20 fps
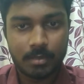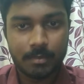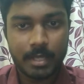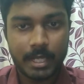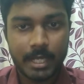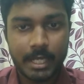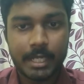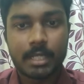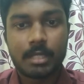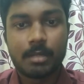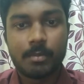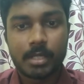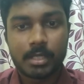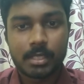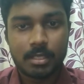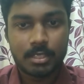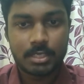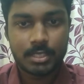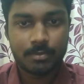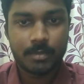mechanical
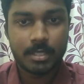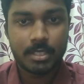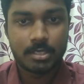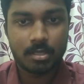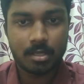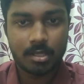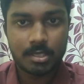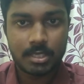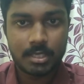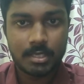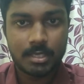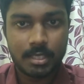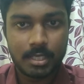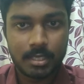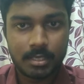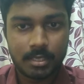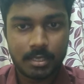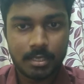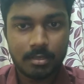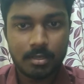metallurgy by george e
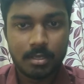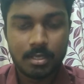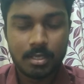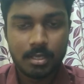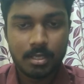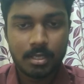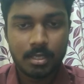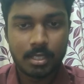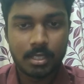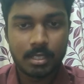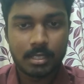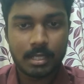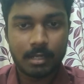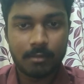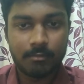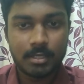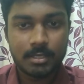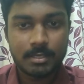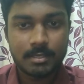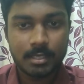dieter it
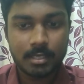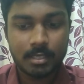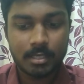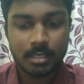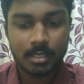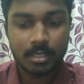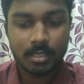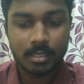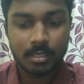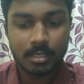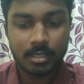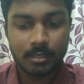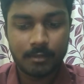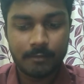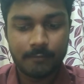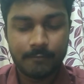covers uh,